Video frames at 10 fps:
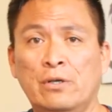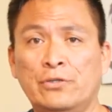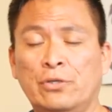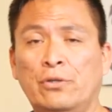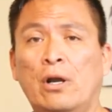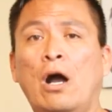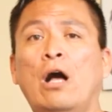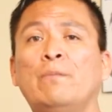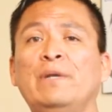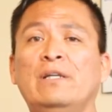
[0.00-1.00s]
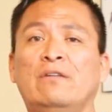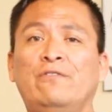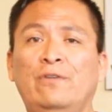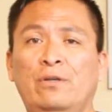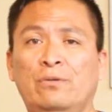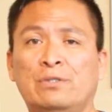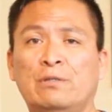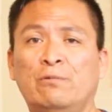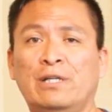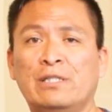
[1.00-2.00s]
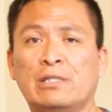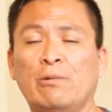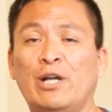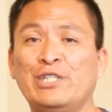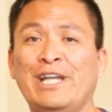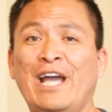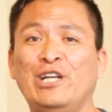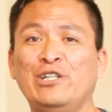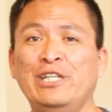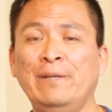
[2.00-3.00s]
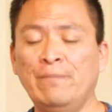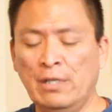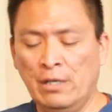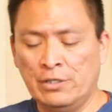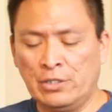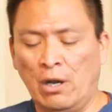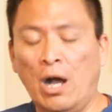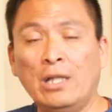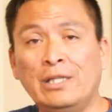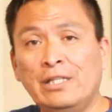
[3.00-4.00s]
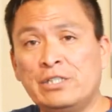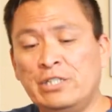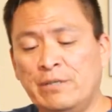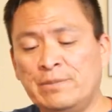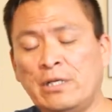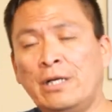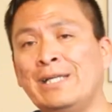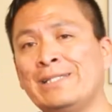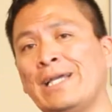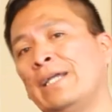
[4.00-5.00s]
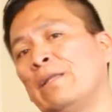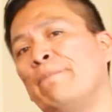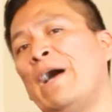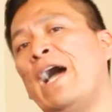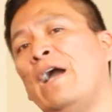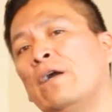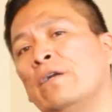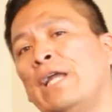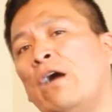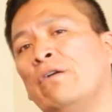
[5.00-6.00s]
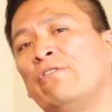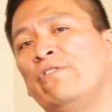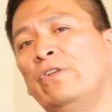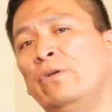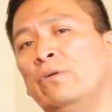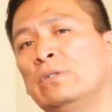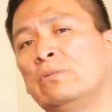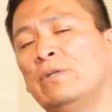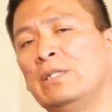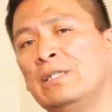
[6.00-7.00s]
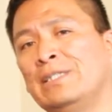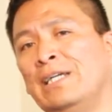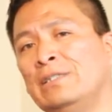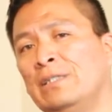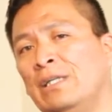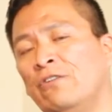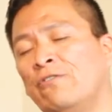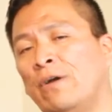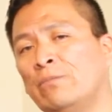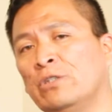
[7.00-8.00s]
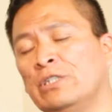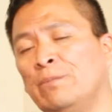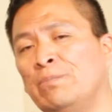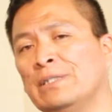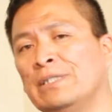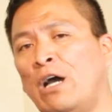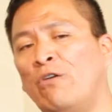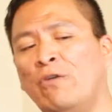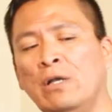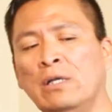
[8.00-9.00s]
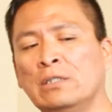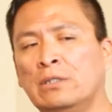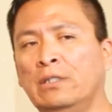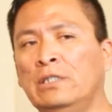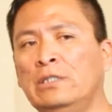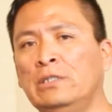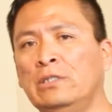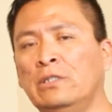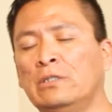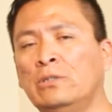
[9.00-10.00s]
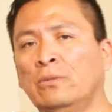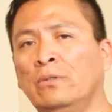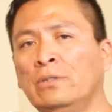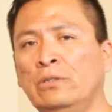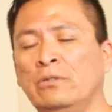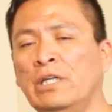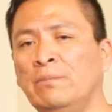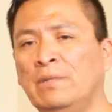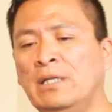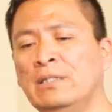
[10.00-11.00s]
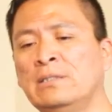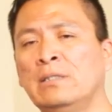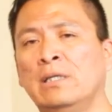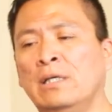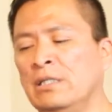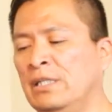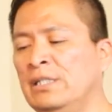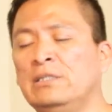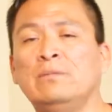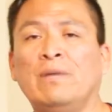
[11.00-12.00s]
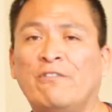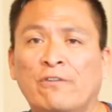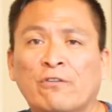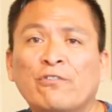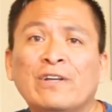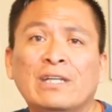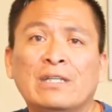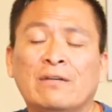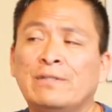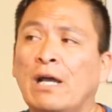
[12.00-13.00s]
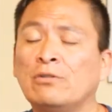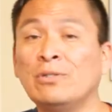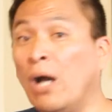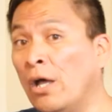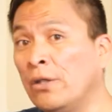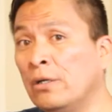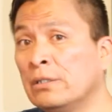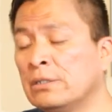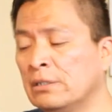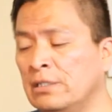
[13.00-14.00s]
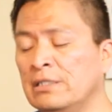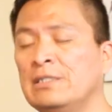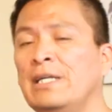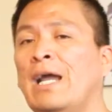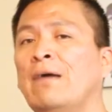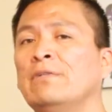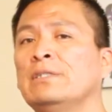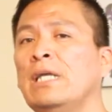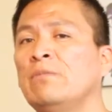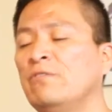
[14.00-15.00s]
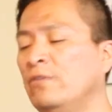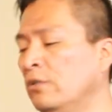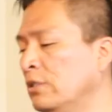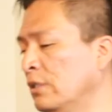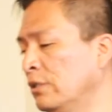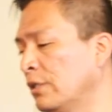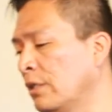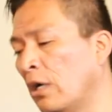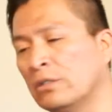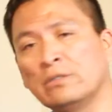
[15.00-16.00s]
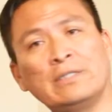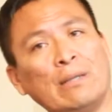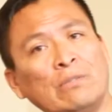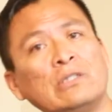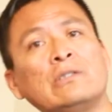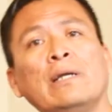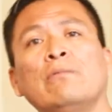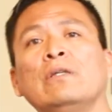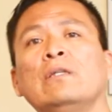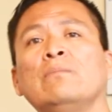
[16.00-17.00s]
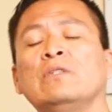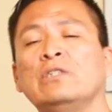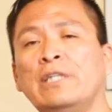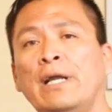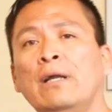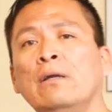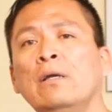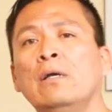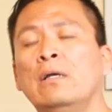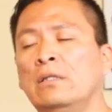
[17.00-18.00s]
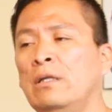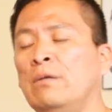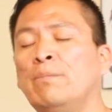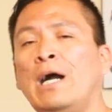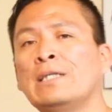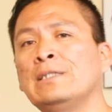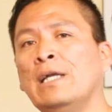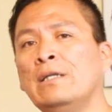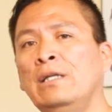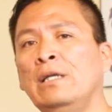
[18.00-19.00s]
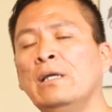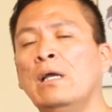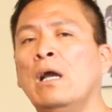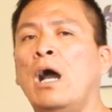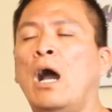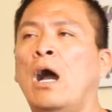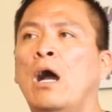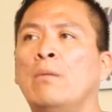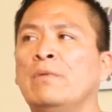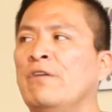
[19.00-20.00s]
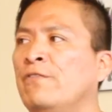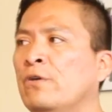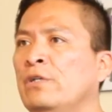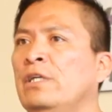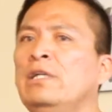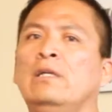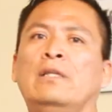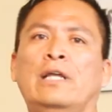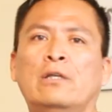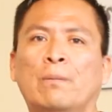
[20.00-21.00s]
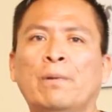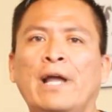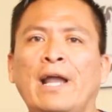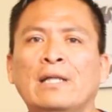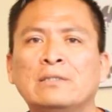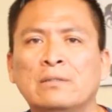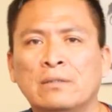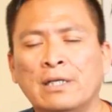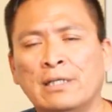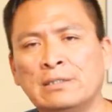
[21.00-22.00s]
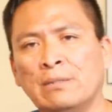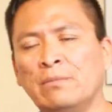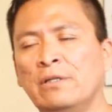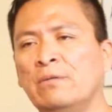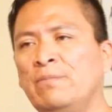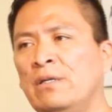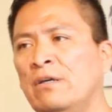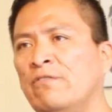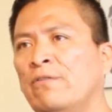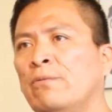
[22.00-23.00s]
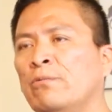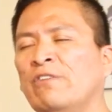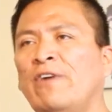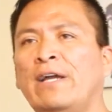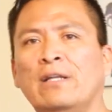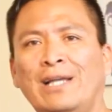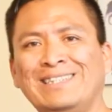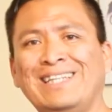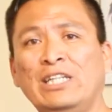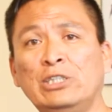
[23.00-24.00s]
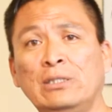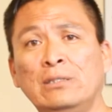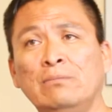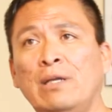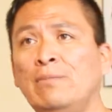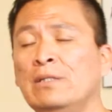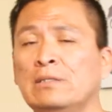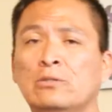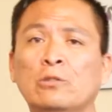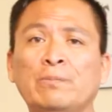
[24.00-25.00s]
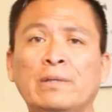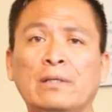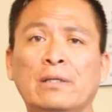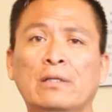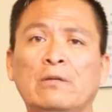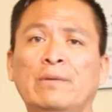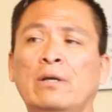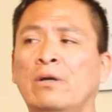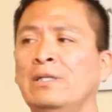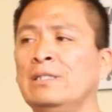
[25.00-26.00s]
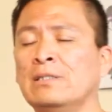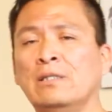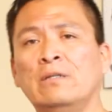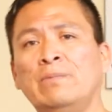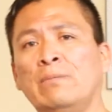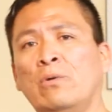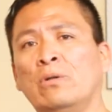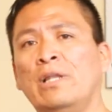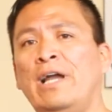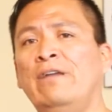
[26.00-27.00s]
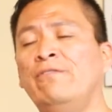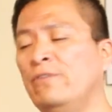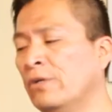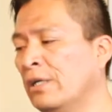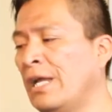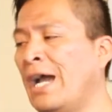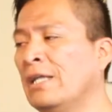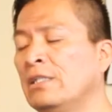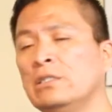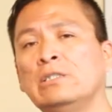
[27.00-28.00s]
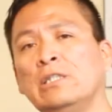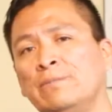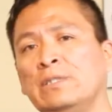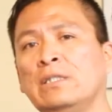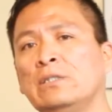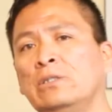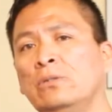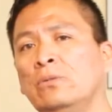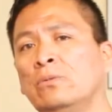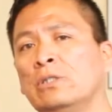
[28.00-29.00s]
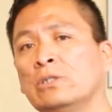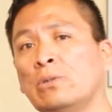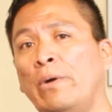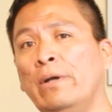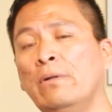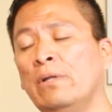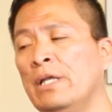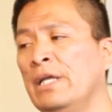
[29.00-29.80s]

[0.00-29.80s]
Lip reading: So they're all being infused with squashy energy. So all of these chips that are inside the bag are now infused with intensity from your chip itself. So this is your tool, you keep this. These you may feel free to gift out to others. Since they have the same infusion, you can also demonstrate with them and share the box technique. If you're needing like your plant to get some little bit of revitalization, maybe it's drooping a little bit or it needs a little bit more life, you can add these chips into the soil.